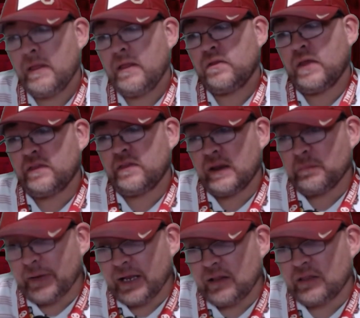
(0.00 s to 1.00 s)
They then
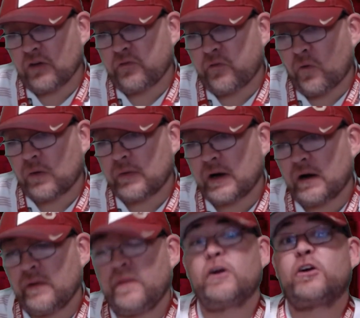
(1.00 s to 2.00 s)
beat their
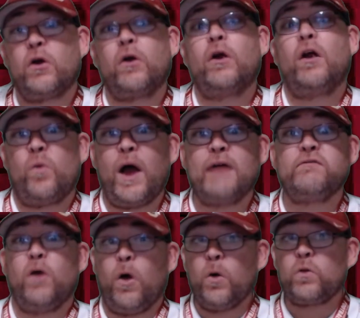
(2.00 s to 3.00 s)
current
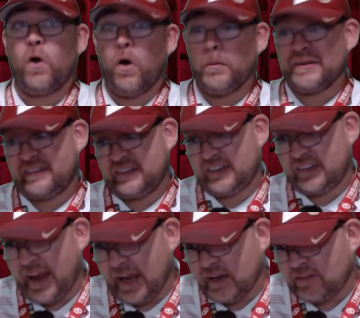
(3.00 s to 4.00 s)
rival Oklahoma
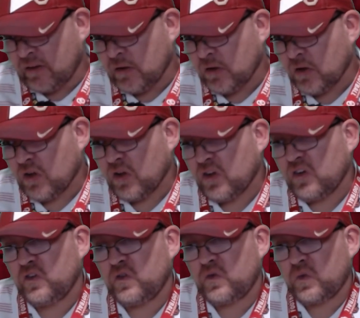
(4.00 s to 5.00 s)
State
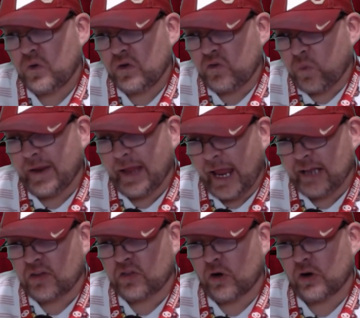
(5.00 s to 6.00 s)

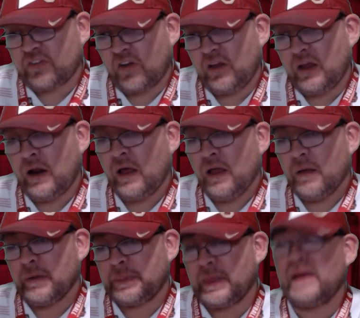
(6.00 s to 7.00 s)
28-13,
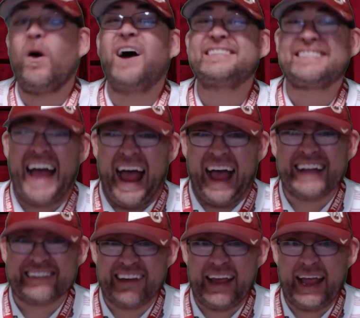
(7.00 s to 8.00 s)
but then lost at
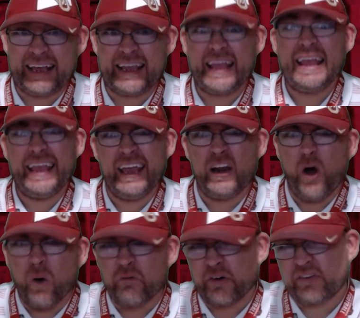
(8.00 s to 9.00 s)
Tech in
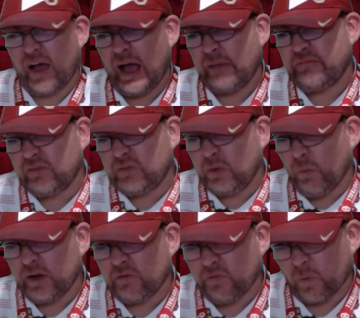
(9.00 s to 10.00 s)
overtime
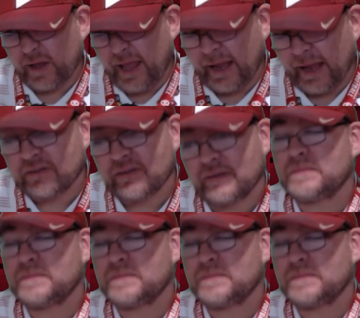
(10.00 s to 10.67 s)
51-48.